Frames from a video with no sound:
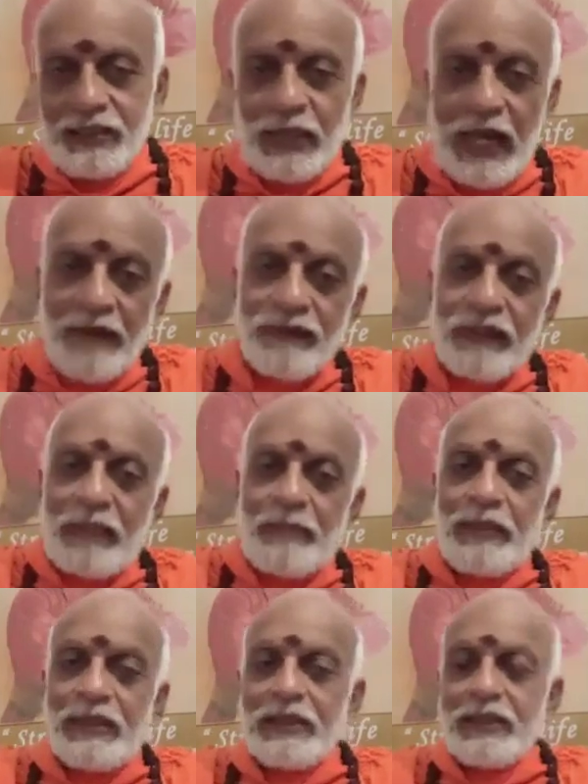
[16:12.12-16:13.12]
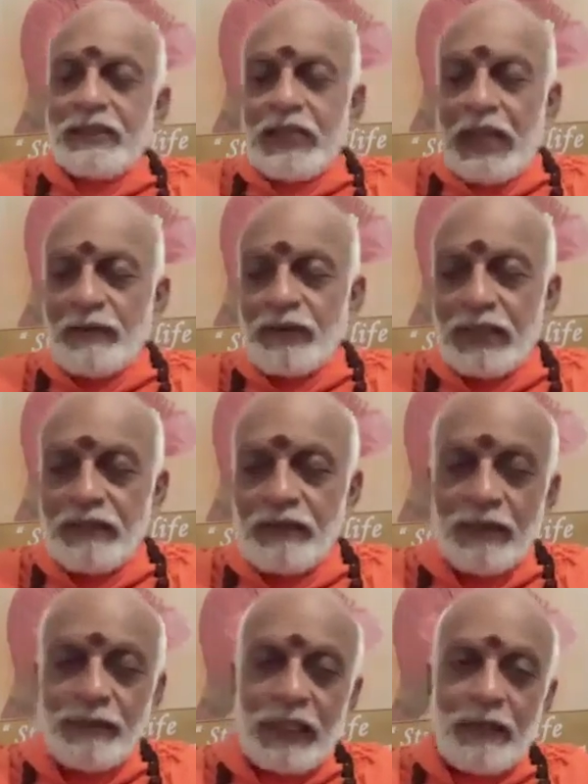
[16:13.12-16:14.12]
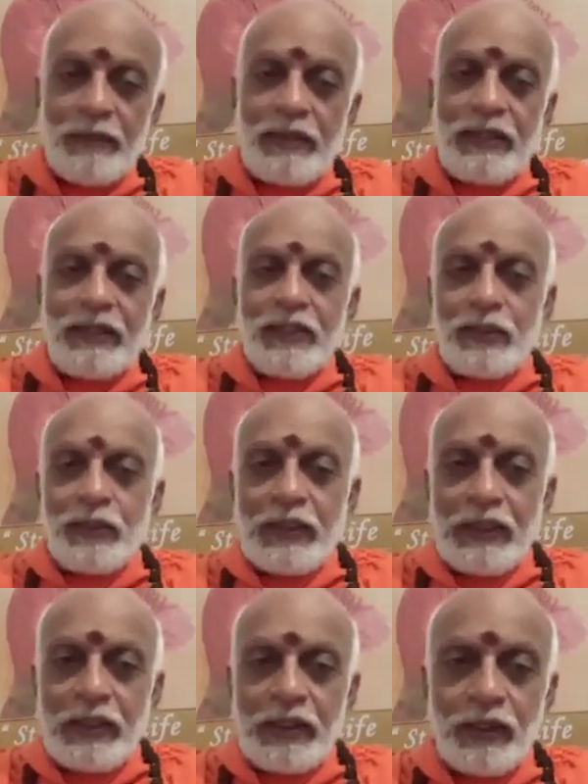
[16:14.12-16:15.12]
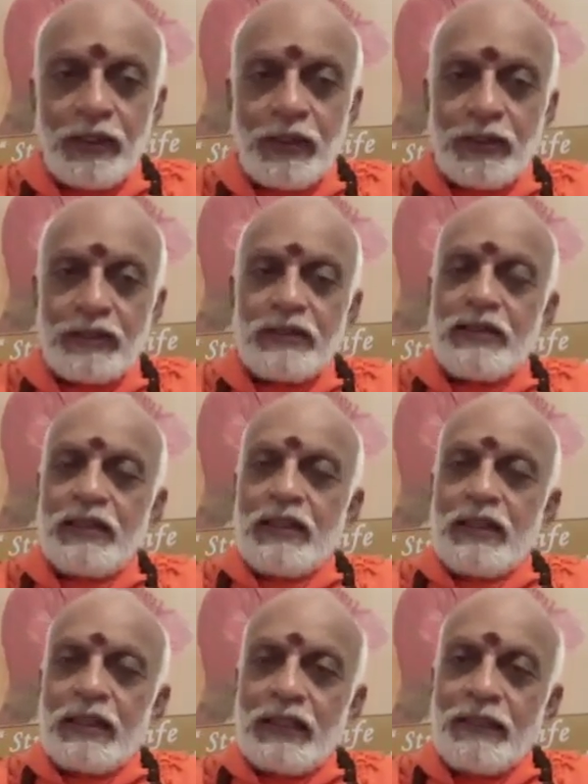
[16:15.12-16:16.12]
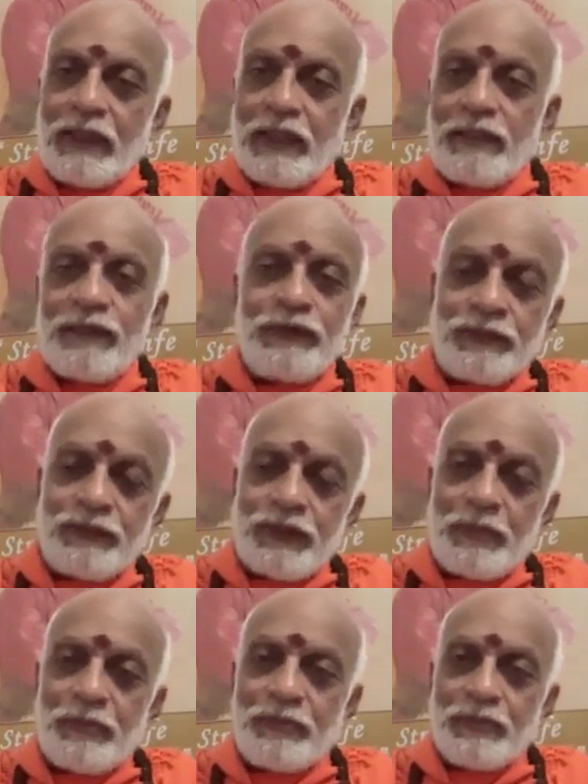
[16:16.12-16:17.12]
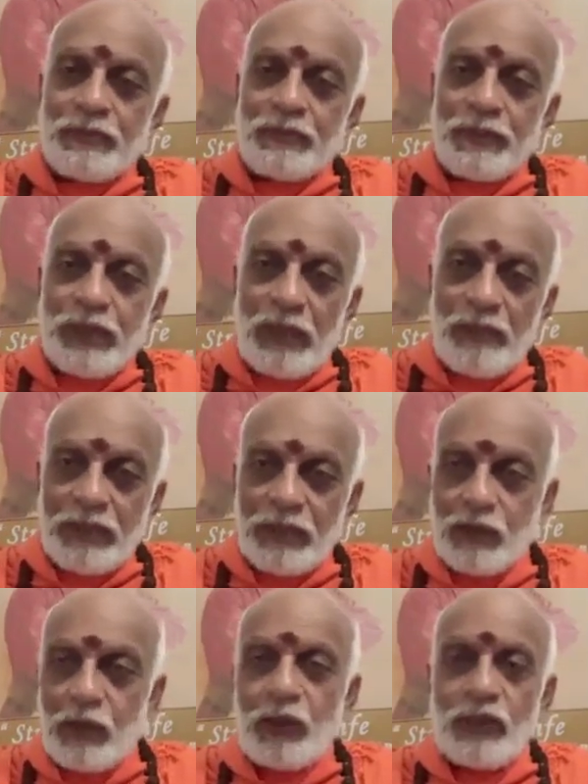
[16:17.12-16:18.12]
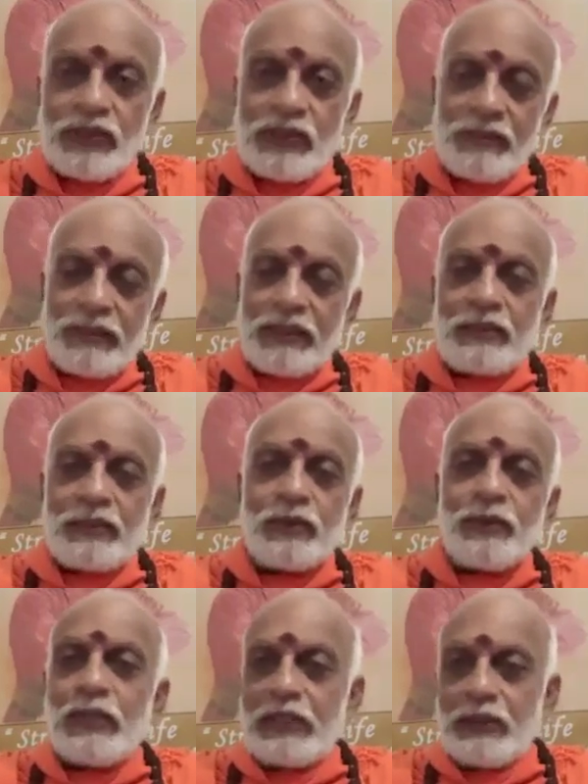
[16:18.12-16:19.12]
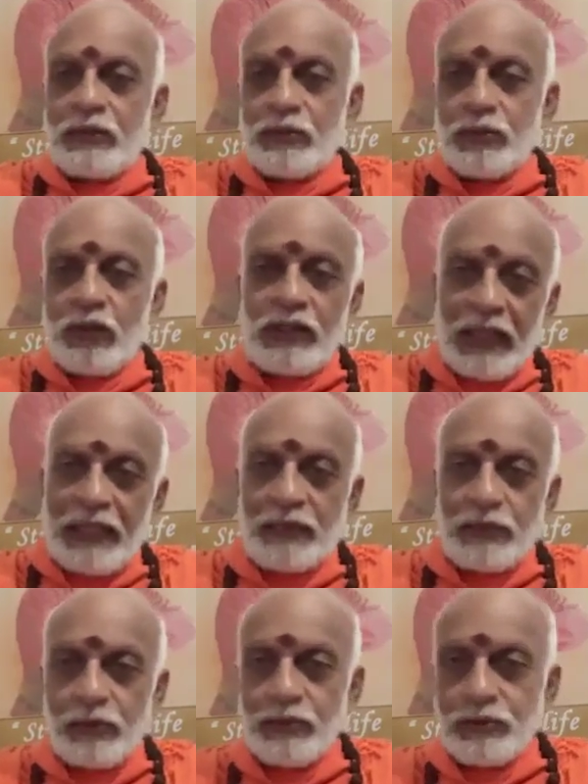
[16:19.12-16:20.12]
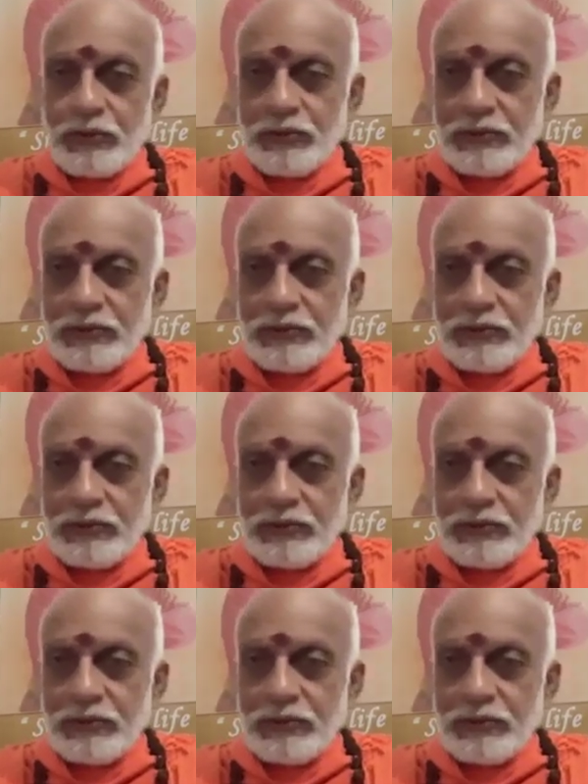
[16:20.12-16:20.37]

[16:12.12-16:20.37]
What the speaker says: have the ability, you have to develop the ability to endure, even if you have been told something to do and you do not like to do.